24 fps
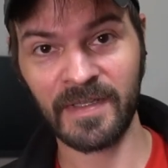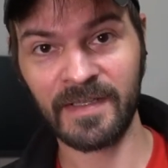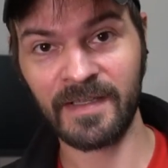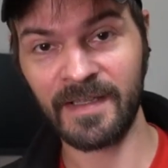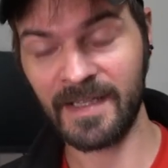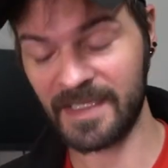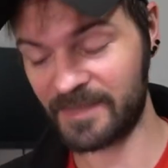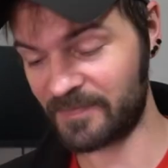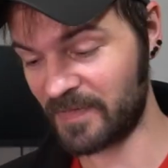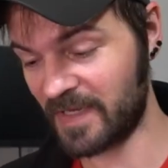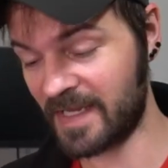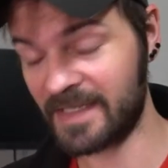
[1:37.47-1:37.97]

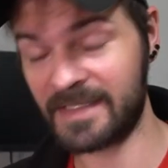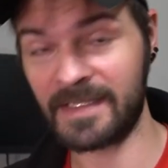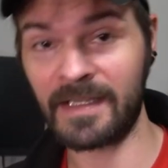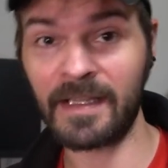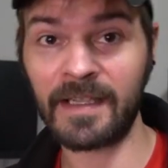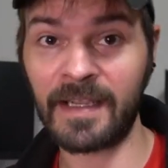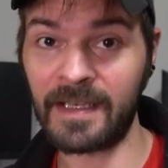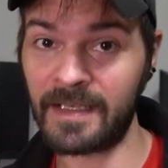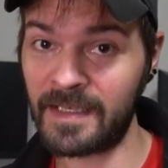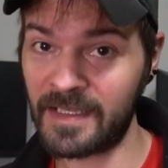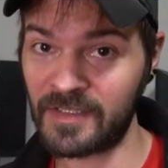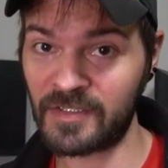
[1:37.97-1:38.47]
It's because of the
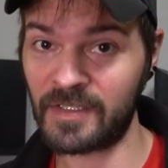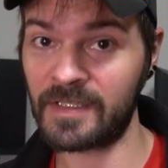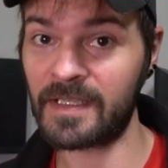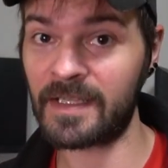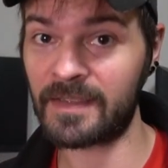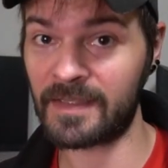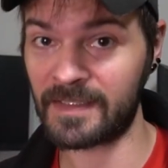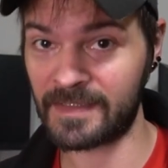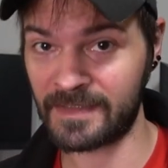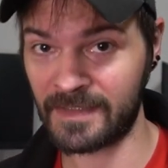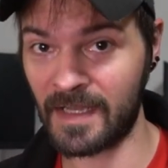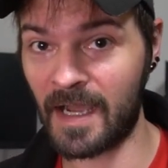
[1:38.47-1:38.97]
condition that
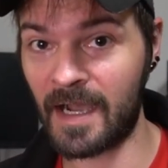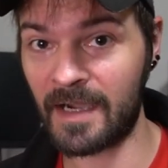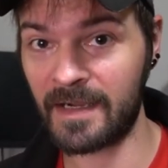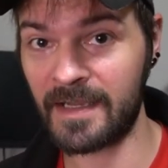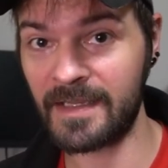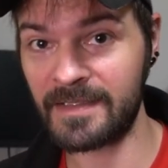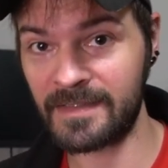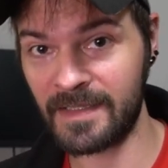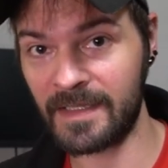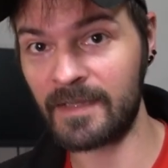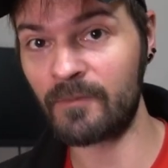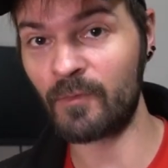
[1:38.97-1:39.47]
the stock
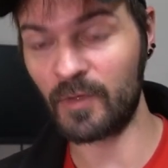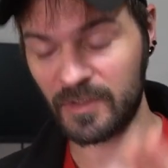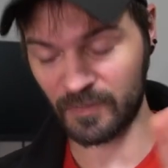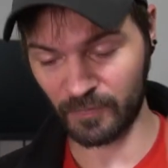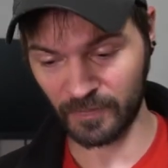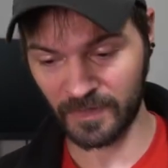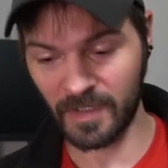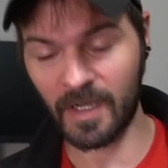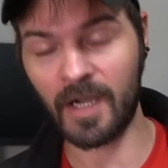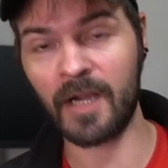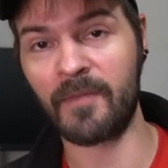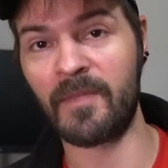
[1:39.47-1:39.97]
is in, which we'll
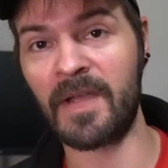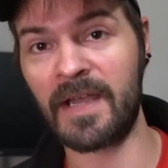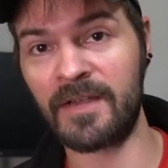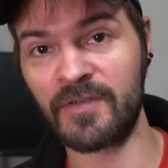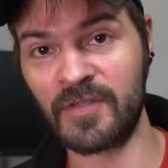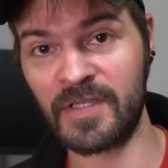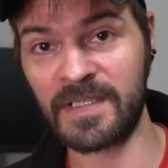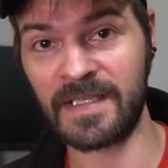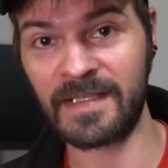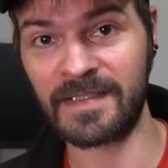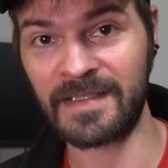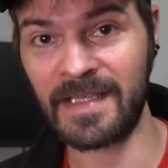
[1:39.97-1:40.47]
talk about in
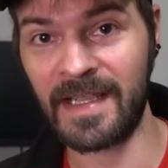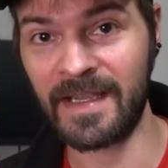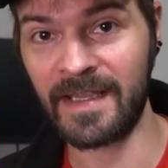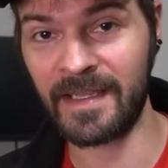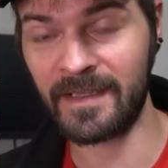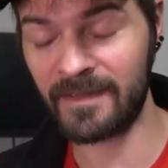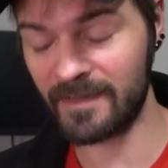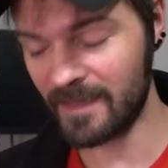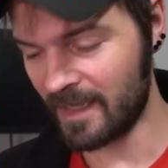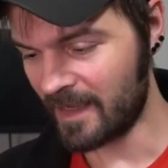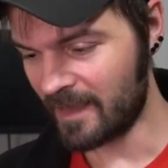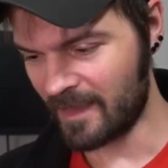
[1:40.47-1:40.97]
just a
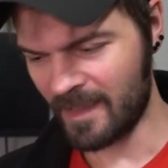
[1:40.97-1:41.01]
second.